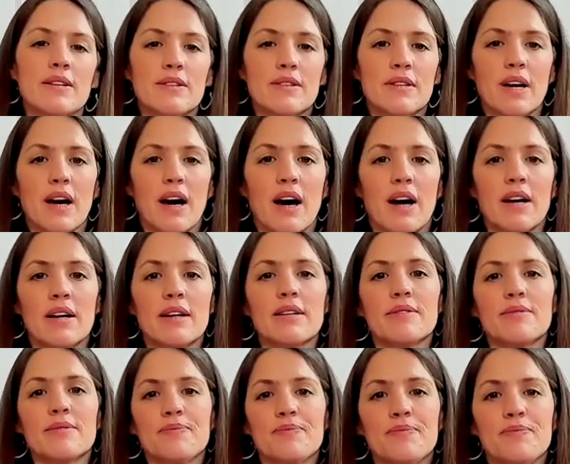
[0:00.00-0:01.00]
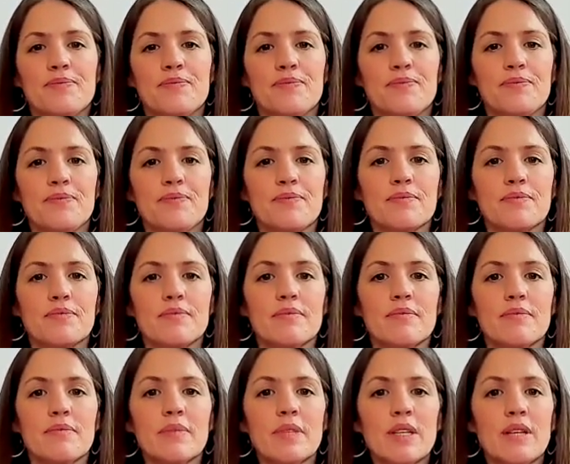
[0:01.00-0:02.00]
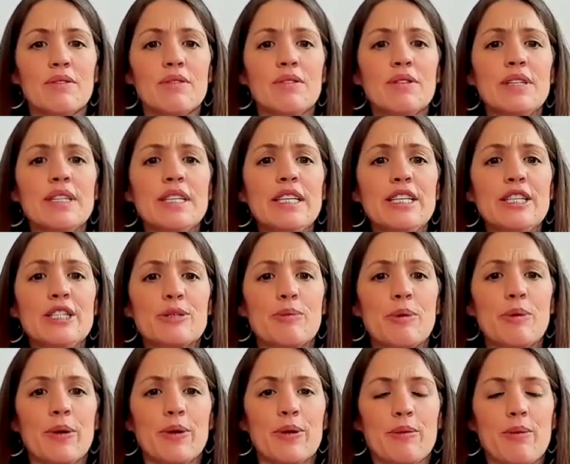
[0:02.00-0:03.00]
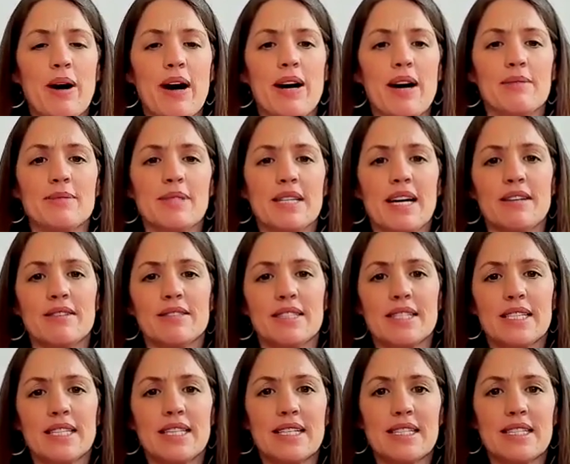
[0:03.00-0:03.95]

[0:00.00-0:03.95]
through the heart Reach both palms out to